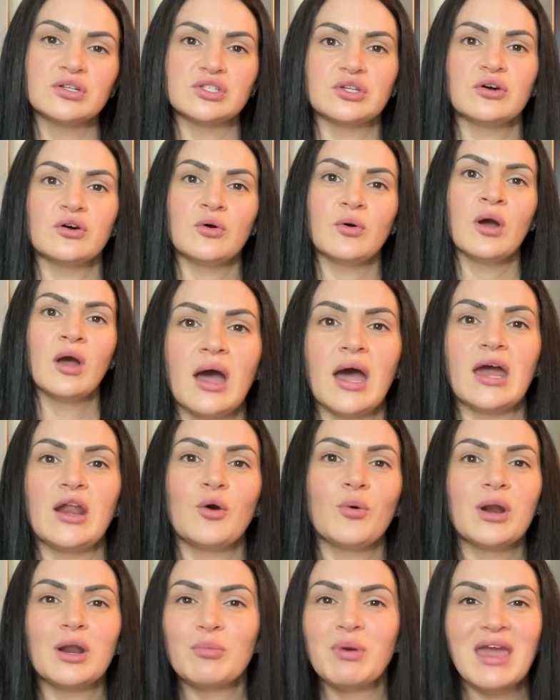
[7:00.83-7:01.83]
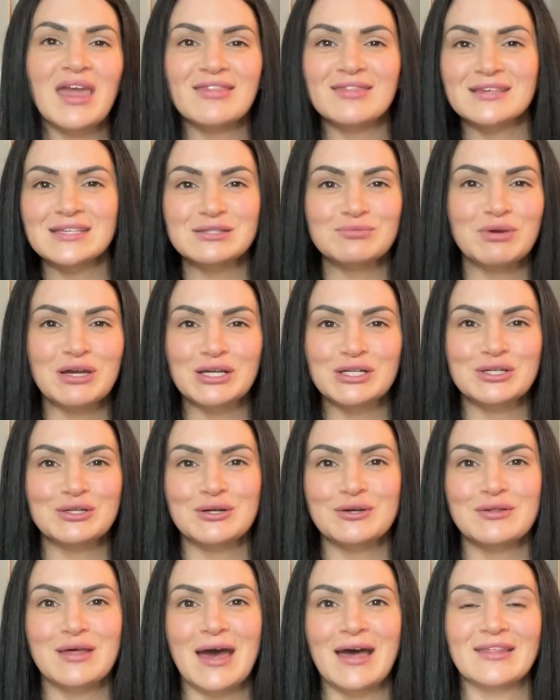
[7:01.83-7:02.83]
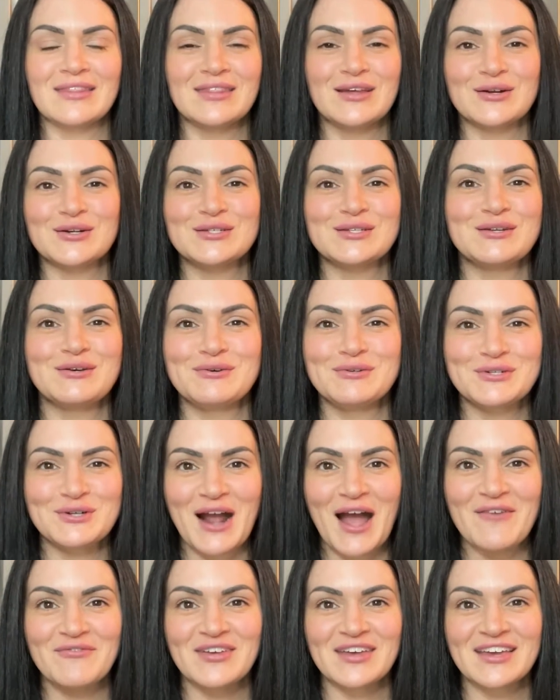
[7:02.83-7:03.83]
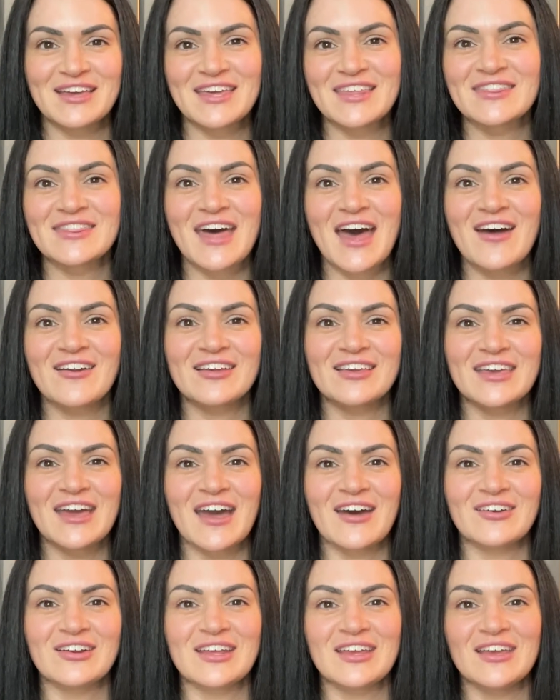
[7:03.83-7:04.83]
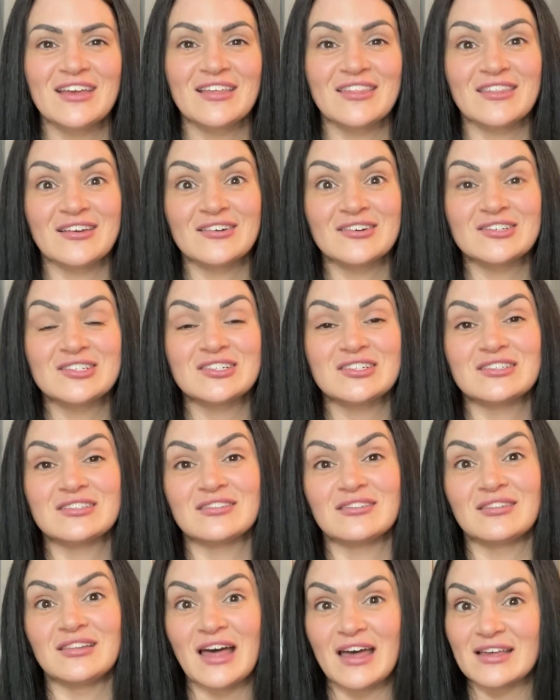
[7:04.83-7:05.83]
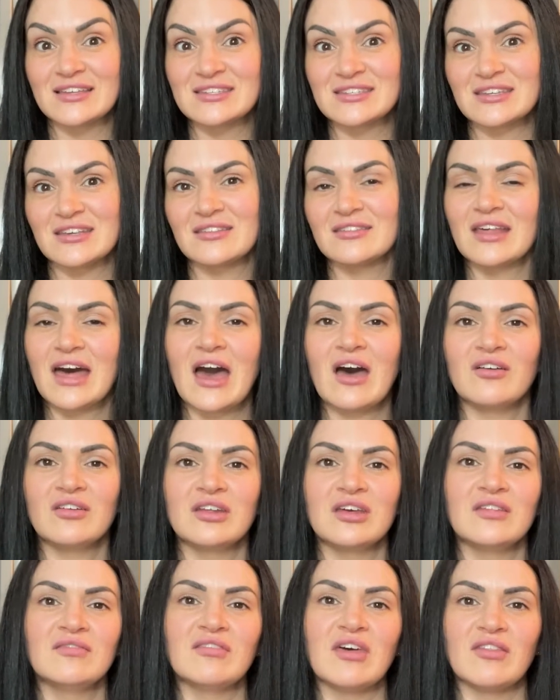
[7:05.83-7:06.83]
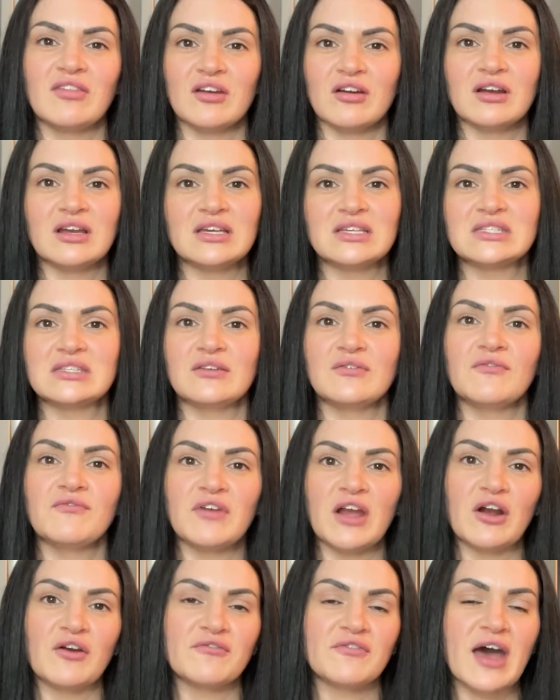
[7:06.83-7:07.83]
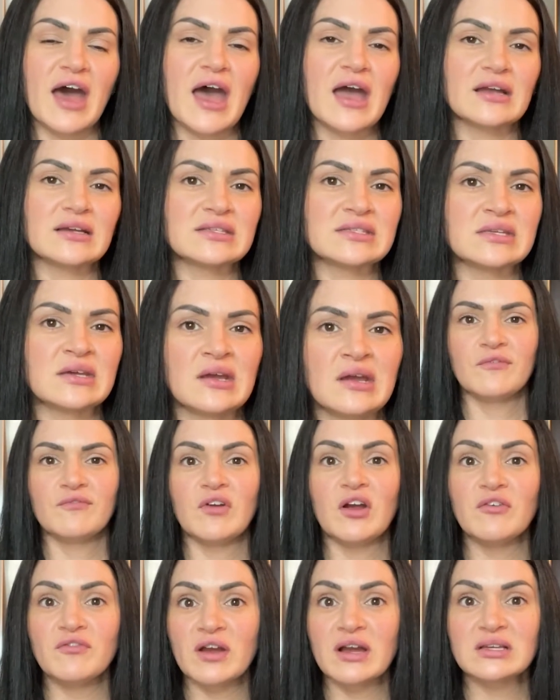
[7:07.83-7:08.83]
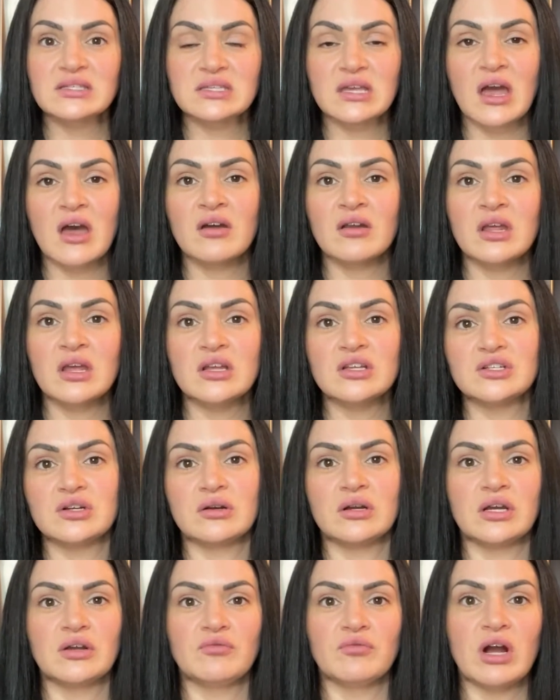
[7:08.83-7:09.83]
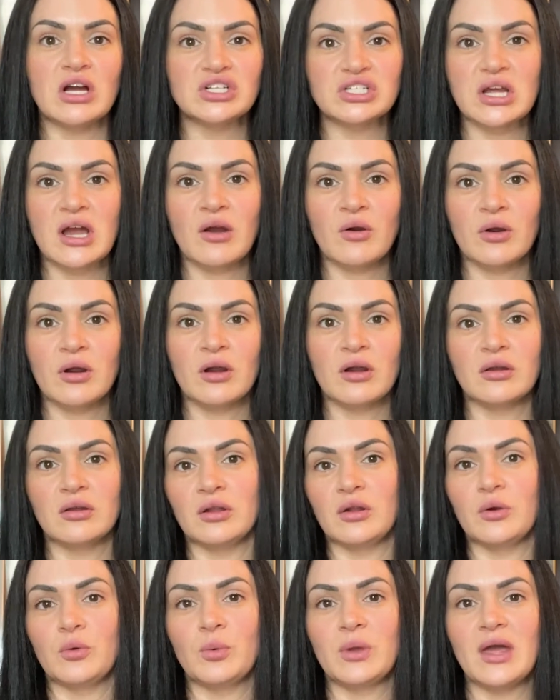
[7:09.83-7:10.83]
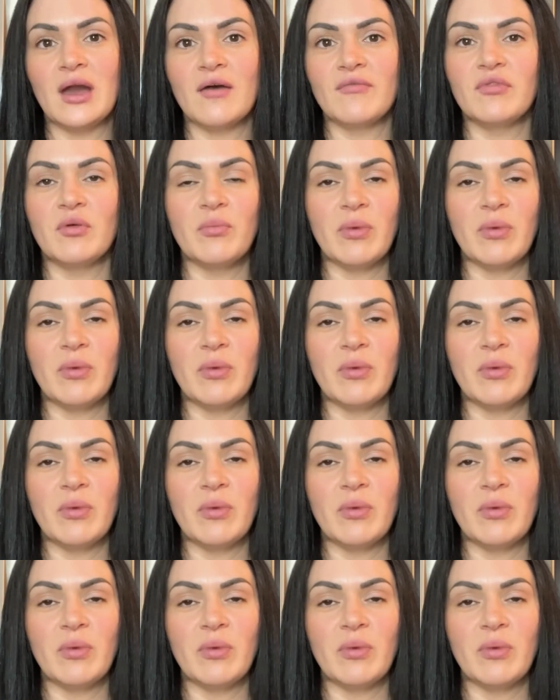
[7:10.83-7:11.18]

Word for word: So I don't want to paint this picture that there's no traffic in Loudoun County. There's just less in Loudoun than there is in Fairfax. Fairfax County during rush hour, you know, we have the